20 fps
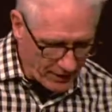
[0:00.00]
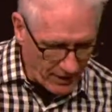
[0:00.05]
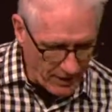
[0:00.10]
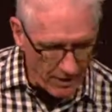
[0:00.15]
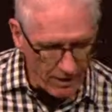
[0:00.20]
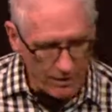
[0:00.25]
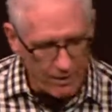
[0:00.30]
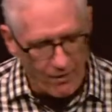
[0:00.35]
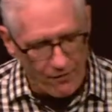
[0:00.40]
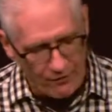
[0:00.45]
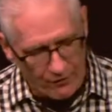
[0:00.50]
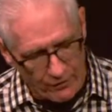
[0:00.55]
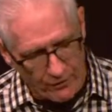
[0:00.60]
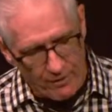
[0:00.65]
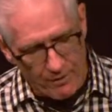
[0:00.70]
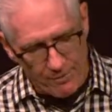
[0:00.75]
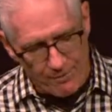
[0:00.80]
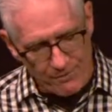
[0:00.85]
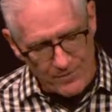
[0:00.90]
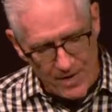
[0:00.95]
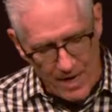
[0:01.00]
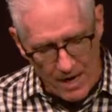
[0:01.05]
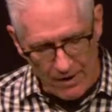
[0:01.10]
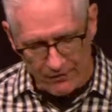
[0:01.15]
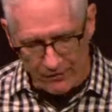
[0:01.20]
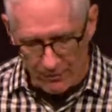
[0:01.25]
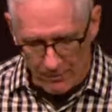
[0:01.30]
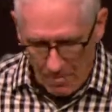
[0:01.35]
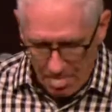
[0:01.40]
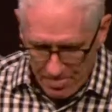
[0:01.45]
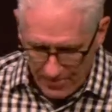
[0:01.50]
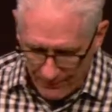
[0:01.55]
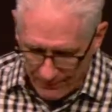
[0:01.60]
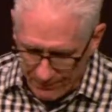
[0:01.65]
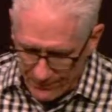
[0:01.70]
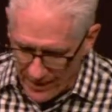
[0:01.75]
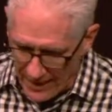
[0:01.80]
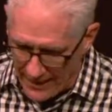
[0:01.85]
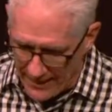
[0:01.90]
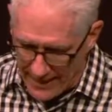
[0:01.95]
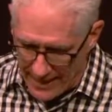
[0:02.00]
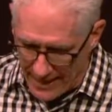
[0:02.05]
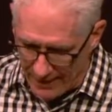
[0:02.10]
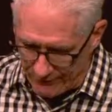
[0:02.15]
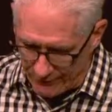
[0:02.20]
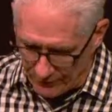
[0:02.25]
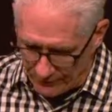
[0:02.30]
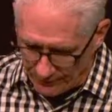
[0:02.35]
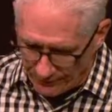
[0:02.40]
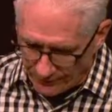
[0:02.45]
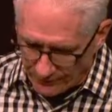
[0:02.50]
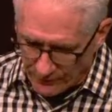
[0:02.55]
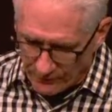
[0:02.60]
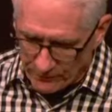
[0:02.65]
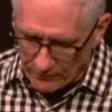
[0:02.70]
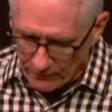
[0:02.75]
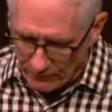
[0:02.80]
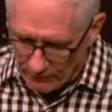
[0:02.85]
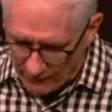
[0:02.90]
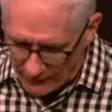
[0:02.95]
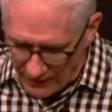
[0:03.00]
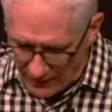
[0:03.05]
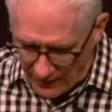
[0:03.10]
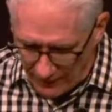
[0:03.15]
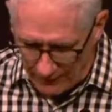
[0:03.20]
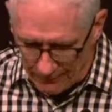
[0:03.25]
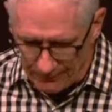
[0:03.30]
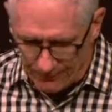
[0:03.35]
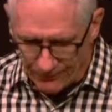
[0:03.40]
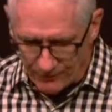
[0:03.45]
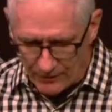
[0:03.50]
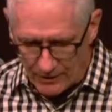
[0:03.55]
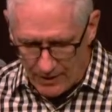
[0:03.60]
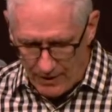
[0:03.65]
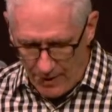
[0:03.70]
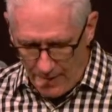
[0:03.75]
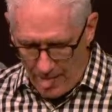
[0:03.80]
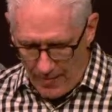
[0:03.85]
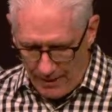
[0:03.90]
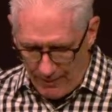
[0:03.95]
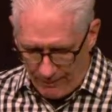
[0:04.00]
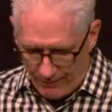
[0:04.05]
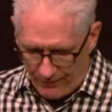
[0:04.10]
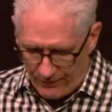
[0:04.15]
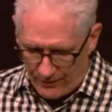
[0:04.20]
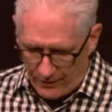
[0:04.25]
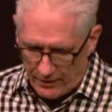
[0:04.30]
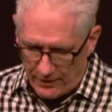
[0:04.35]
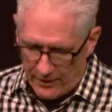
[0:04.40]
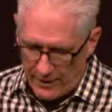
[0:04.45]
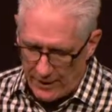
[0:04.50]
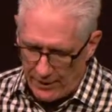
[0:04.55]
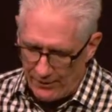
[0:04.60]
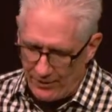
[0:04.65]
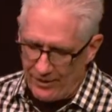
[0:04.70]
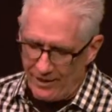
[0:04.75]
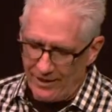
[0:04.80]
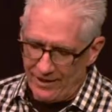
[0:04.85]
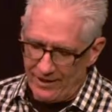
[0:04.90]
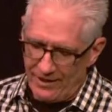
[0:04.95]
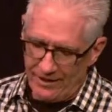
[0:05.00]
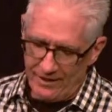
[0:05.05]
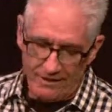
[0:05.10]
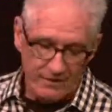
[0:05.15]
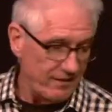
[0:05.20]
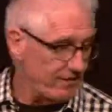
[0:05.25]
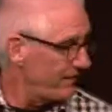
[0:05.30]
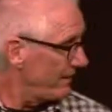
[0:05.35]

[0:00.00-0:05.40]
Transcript: on forever and ever. Um, now, uh,